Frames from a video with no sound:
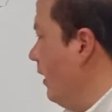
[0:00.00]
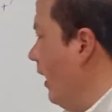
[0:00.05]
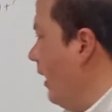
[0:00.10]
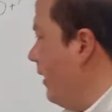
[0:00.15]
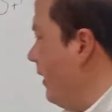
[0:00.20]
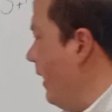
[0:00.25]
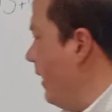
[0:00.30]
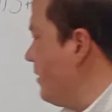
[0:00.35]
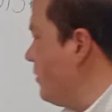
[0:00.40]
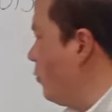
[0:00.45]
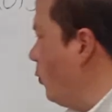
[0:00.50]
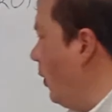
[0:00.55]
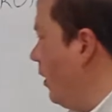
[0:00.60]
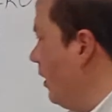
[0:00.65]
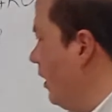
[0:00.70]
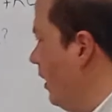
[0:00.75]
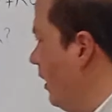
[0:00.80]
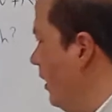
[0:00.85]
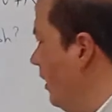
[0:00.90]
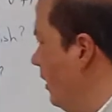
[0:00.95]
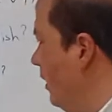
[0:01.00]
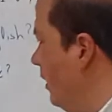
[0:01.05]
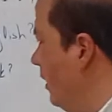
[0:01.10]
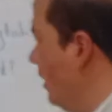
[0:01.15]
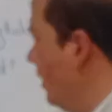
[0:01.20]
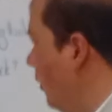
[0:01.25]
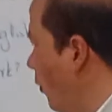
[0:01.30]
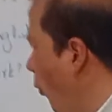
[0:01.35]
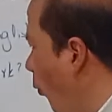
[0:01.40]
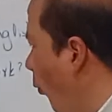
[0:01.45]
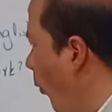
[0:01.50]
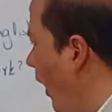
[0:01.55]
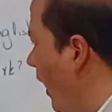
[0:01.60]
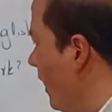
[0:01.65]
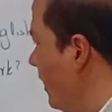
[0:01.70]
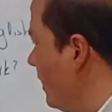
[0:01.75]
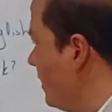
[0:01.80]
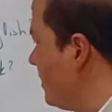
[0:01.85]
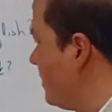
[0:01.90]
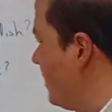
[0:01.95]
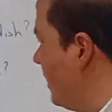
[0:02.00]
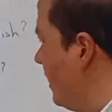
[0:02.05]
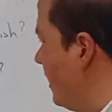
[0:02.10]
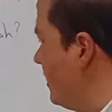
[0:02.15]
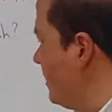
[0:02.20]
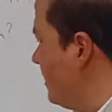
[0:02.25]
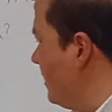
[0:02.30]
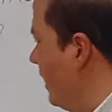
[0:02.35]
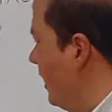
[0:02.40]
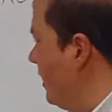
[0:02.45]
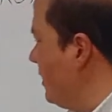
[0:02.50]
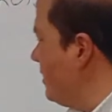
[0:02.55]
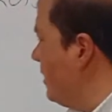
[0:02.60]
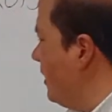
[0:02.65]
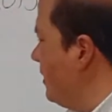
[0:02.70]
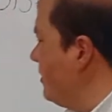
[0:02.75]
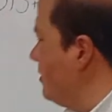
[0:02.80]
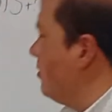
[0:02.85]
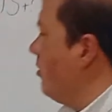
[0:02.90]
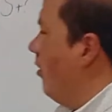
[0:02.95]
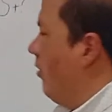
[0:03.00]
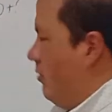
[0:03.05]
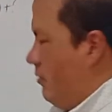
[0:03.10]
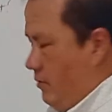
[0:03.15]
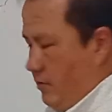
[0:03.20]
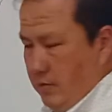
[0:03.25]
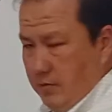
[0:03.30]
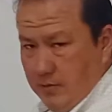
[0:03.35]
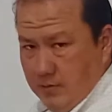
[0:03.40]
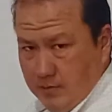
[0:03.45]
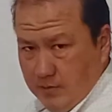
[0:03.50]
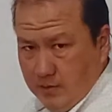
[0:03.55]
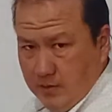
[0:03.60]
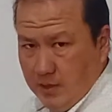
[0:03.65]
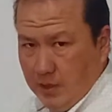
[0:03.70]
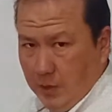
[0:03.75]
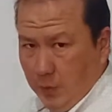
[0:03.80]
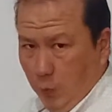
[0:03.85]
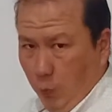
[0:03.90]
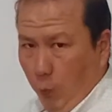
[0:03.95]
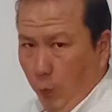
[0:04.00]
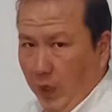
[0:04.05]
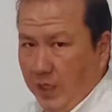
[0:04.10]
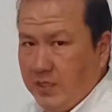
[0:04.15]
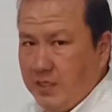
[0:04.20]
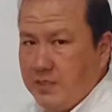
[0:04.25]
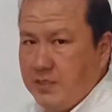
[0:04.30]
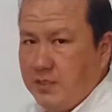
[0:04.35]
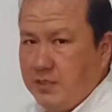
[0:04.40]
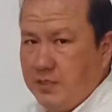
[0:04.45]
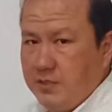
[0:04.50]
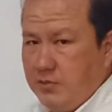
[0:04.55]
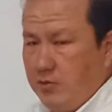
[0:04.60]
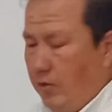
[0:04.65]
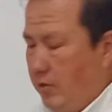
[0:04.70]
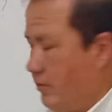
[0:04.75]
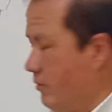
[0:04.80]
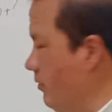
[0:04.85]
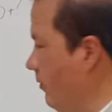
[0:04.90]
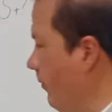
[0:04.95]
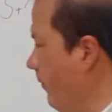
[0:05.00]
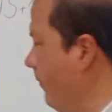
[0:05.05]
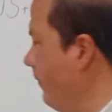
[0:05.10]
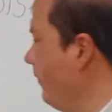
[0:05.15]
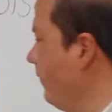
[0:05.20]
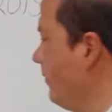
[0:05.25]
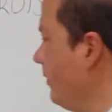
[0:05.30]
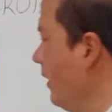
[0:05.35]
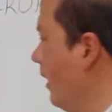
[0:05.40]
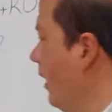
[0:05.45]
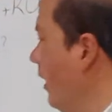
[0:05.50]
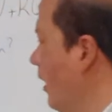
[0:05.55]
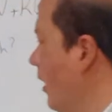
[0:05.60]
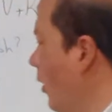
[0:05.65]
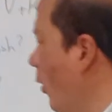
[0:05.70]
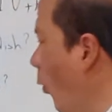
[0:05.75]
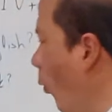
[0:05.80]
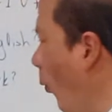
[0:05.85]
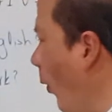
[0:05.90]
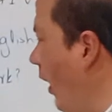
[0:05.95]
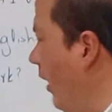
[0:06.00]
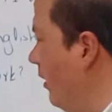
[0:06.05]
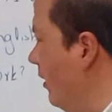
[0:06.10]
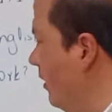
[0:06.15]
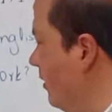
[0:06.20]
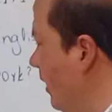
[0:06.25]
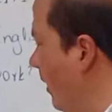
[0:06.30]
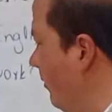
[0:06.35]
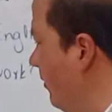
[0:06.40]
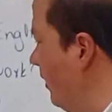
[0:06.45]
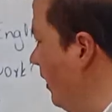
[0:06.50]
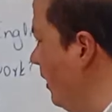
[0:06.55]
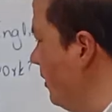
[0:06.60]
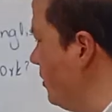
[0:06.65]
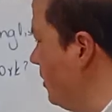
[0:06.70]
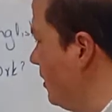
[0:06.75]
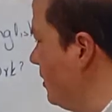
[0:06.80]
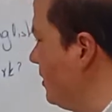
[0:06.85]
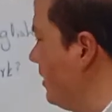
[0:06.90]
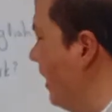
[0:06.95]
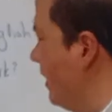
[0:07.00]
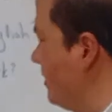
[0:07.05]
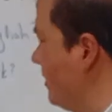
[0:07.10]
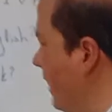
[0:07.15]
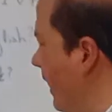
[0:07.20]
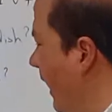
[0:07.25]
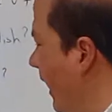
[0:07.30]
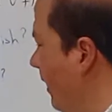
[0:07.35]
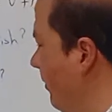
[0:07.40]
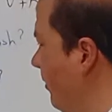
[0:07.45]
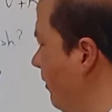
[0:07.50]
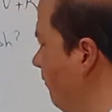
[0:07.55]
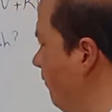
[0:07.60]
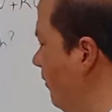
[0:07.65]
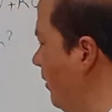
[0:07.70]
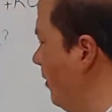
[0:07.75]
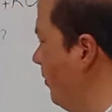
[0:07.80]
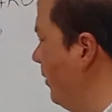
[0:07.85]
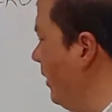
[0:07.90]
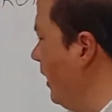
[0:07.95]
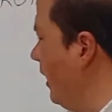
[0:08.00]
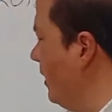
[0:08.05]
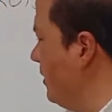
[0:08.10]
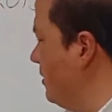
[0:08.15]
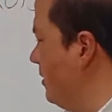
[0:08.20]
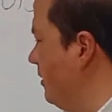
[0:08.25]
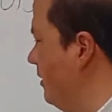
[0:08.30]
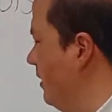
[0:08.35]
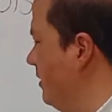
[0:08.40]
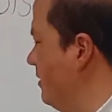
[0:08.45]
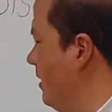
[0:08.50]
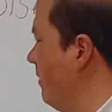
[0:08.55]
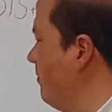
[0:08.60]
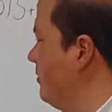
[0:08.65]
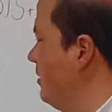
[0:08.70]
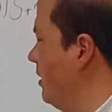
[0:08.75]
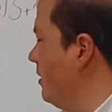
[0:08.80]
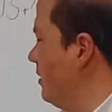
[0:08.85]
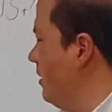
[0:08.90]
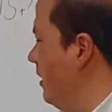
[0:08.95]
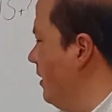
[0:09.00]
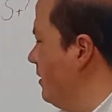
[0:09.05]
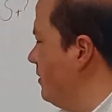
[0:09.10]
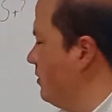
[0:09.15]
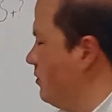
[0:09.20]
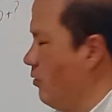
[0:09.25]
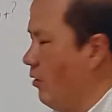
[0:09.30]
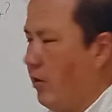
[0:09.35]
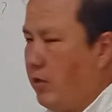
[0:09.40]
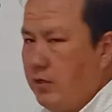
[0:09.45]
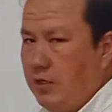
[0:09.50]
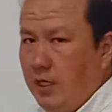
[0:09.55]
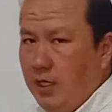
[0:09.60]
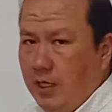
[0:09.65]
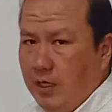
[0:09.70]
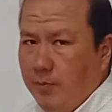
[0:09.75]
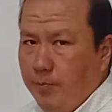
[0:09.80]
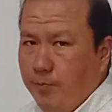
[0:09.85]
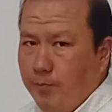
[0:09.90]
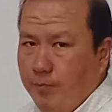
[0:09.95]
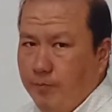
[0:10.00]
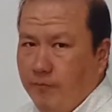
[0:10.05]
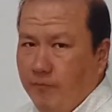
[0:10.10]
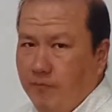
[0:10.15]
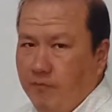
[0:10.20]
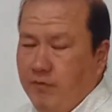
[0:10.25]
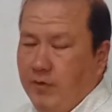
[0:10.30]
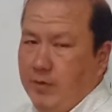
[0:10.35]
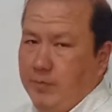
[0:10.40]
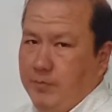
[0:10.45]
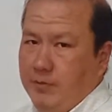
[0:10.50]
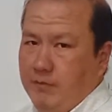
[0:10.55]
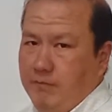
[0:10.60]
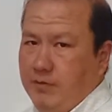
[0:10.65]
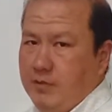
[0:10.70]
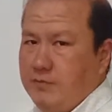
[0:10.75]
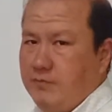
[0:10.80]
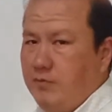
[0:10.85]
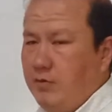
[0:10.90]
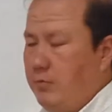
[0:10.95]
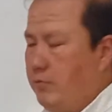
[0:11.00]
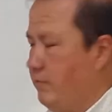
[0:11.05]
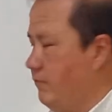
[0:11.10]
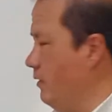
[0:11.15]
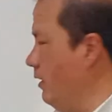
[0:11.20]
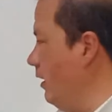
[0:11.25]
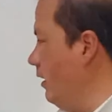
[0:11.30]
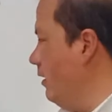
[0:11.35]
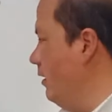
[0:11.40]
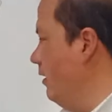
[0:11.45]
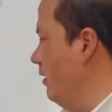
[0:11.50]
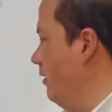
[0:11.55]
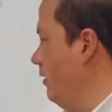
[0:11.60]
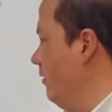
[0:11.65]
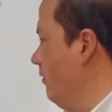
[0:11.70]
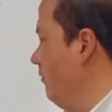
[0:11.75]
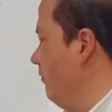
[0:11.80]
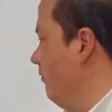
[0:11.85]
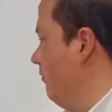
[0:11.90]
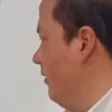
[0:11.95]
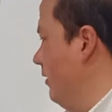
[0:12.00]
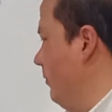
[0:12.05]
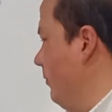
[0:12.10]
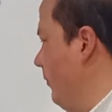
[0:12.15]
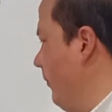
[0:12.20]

Next one. When does it start? When does it start? When the WH does the helping verb, it the subject, start the verb, first form of the verb.